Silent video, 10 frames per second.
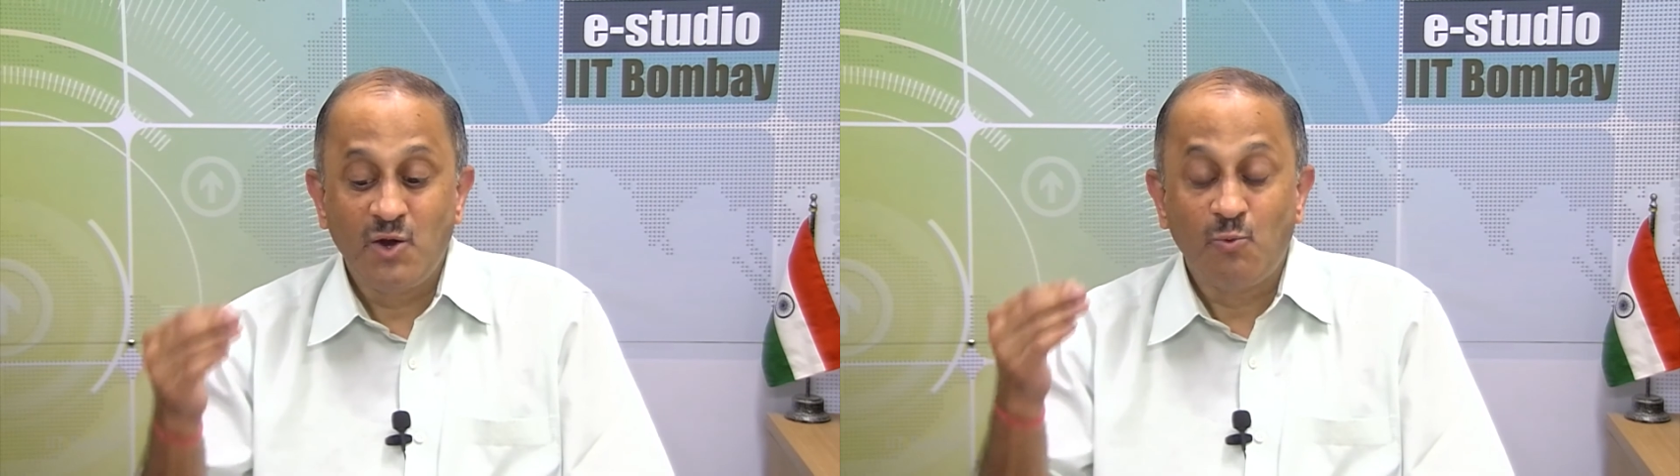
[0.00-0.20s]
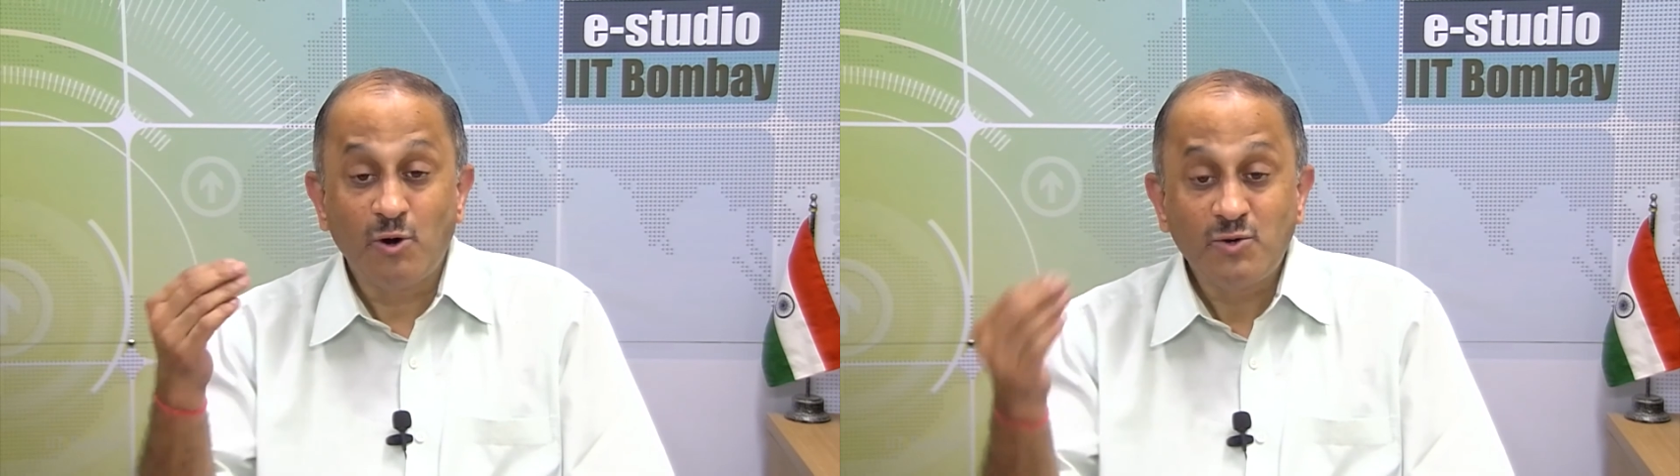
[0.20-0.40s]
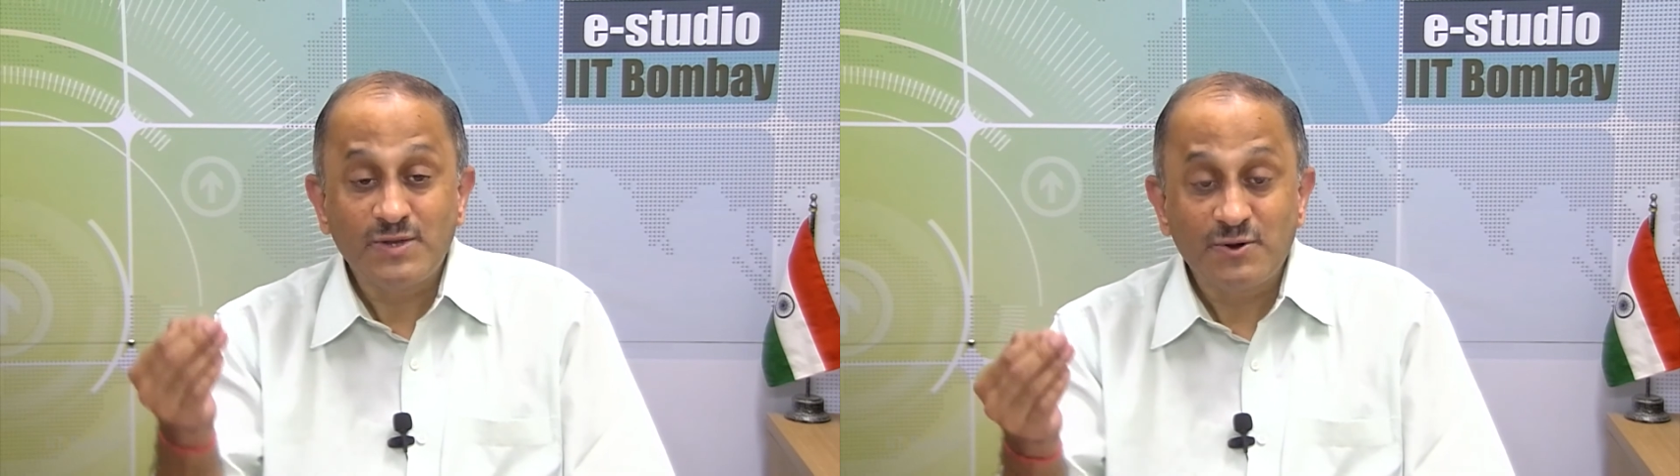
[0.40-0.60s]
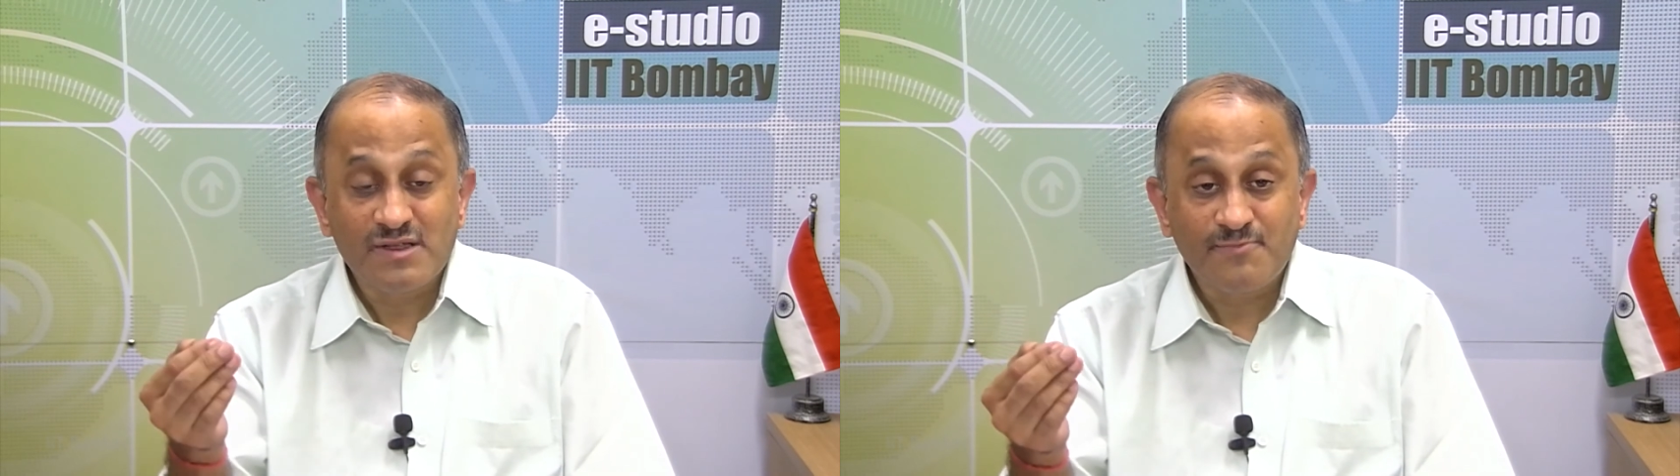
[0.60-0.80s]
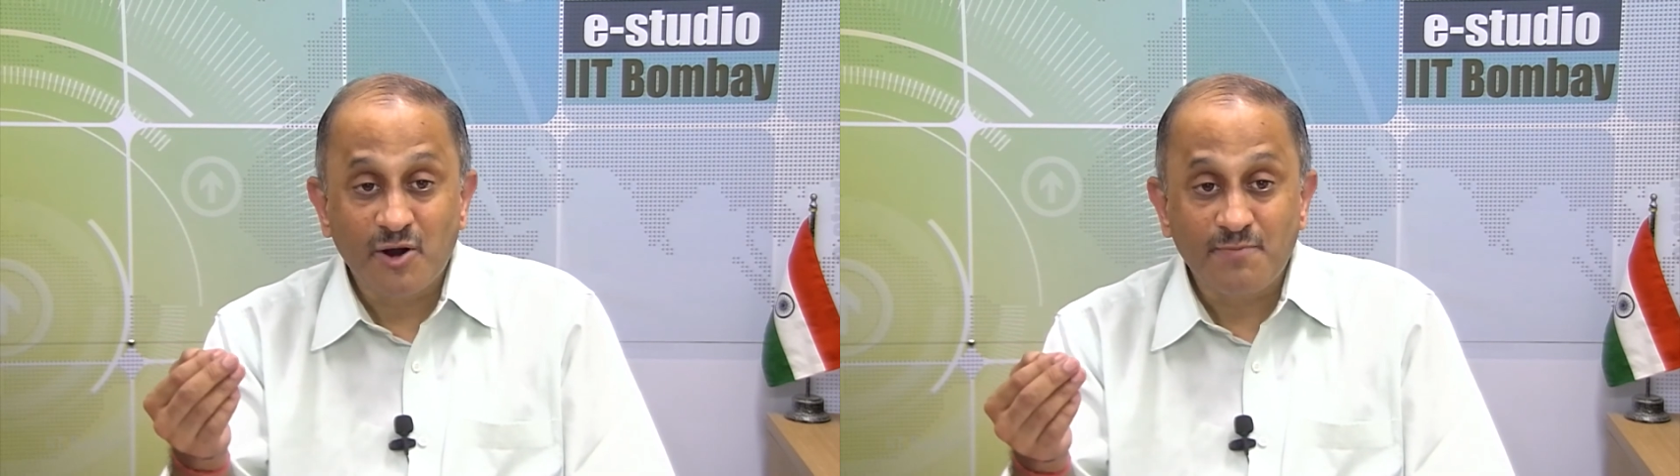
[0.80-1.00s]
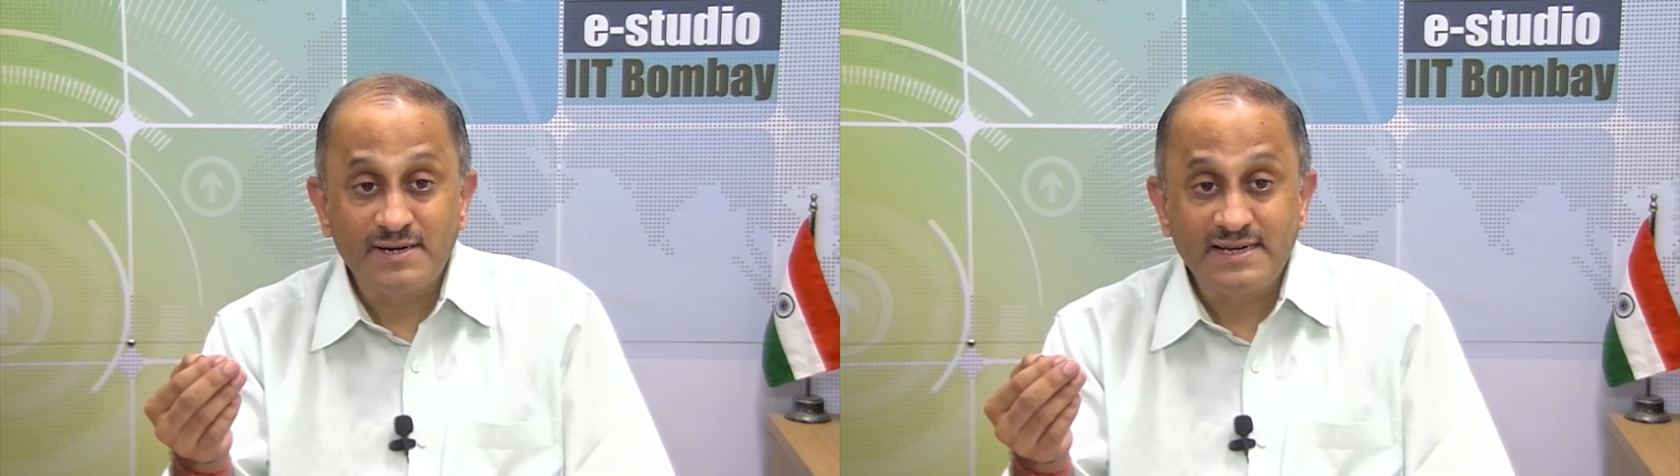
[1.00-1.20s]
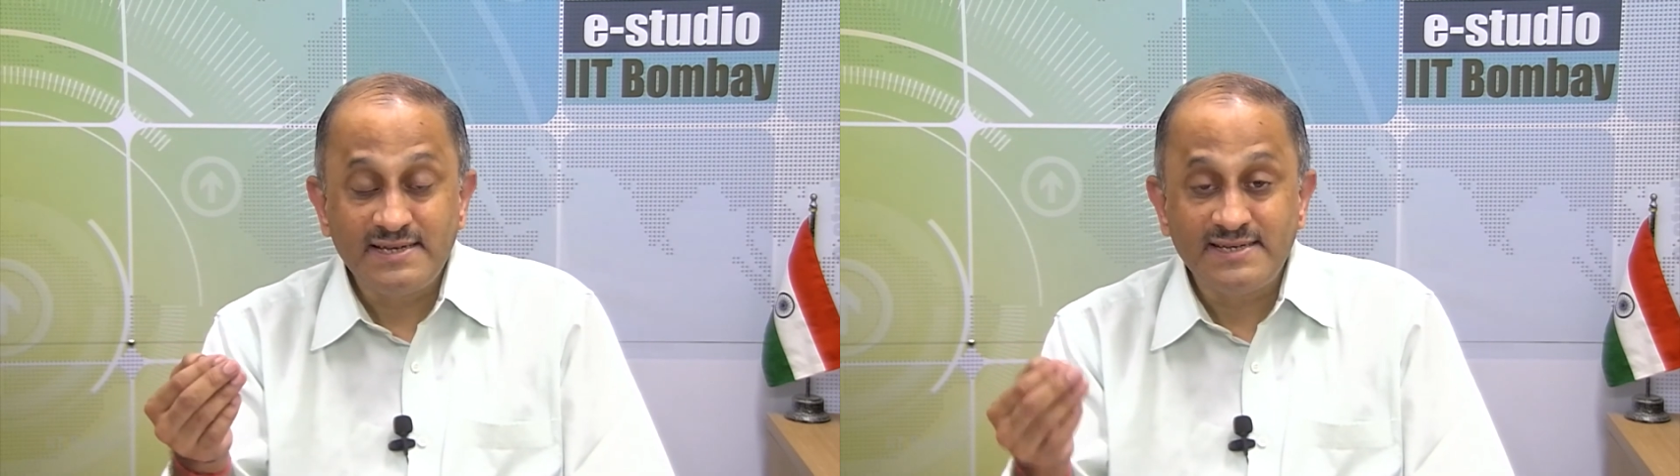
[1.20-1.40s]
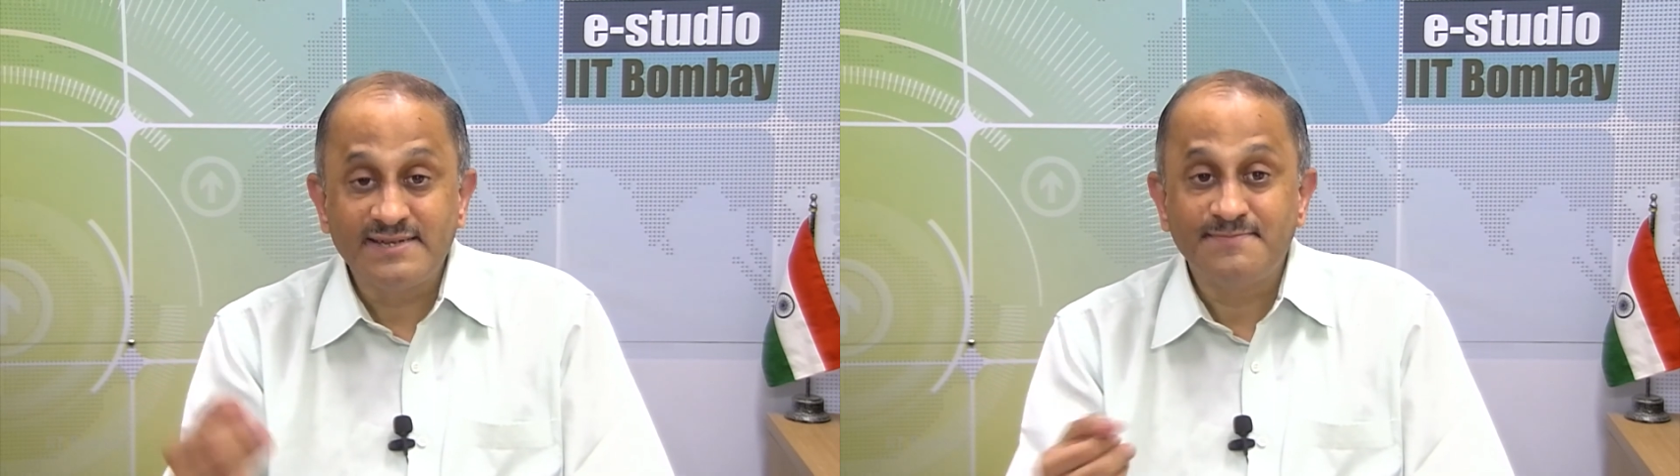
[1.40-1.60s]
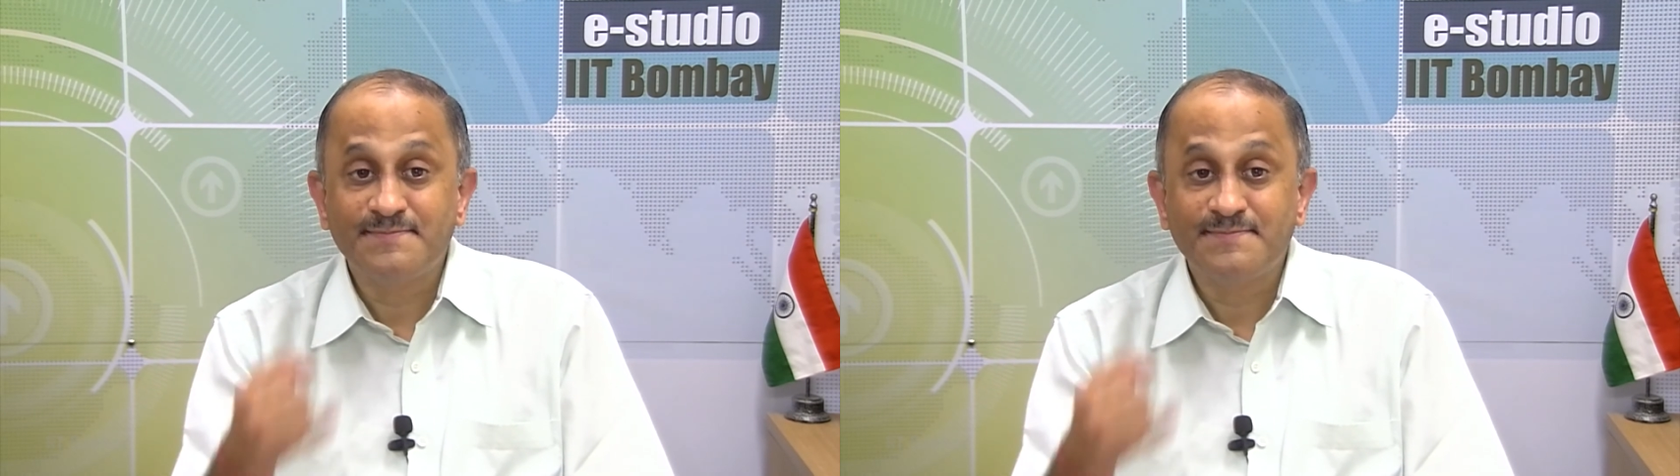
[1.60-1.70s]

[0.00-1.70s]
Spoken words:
What were those properties?